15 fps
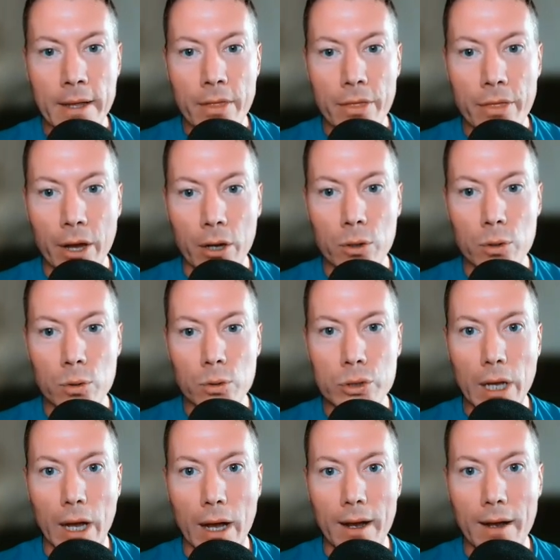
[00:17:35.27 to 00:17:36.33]

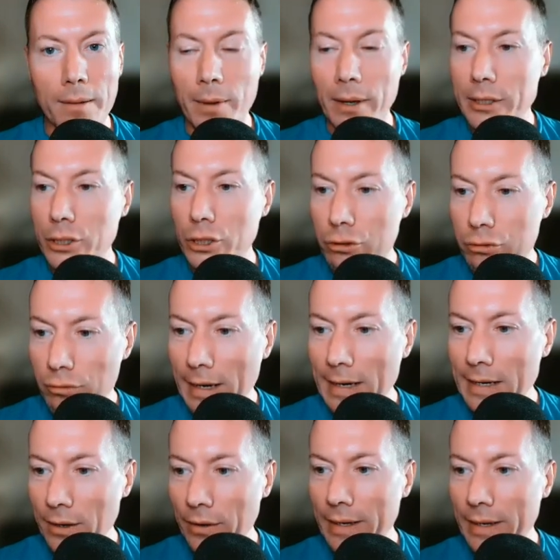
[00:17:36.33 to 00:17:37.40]
those are my
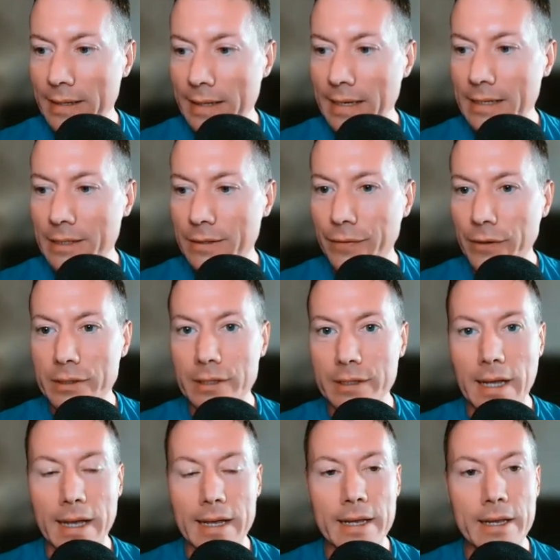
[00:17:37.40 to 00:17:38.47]
trade ideas for
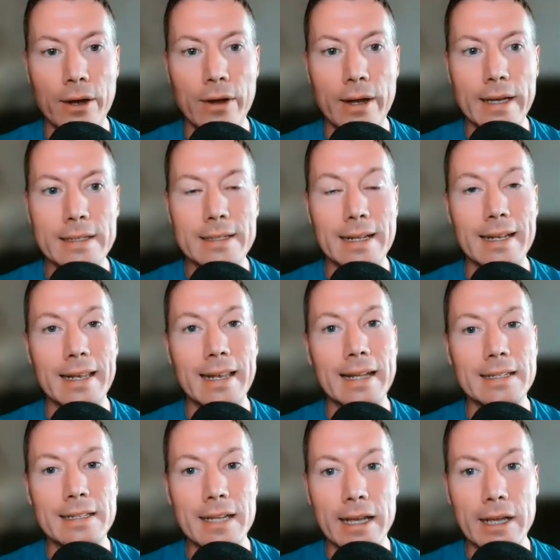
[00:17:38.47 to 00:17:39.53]
today, guys.
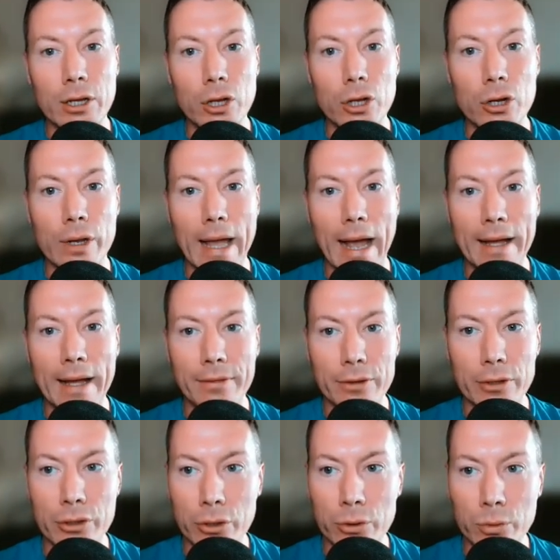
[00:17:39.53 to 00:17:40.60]
Let's take a look at
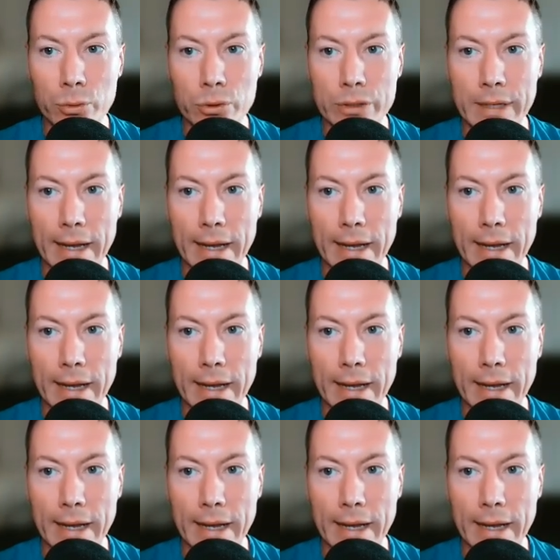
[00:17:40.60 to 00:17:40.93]
the news